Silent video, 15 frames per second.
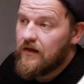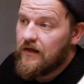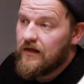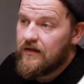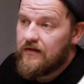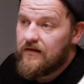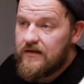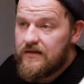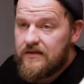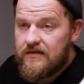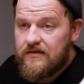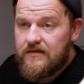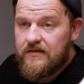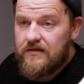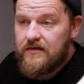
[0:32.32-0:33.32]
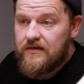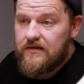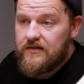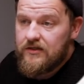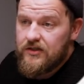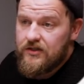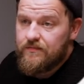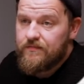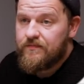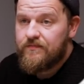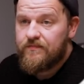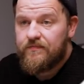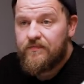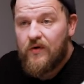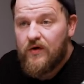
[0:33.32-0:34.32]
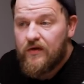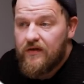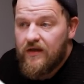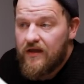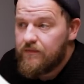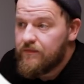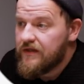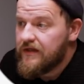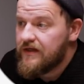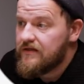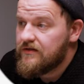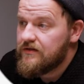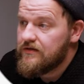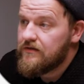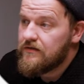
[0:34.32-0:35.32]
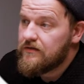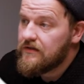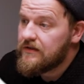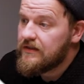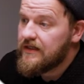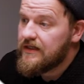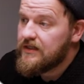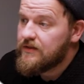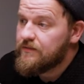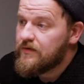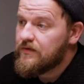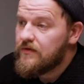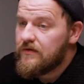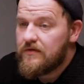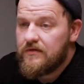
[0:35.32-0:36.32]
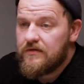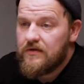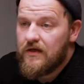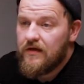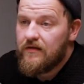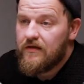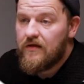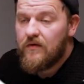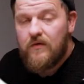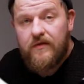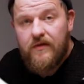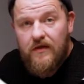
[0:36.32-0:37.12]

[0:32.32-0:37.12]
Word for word: and this is the SPOD application dashboard. And the only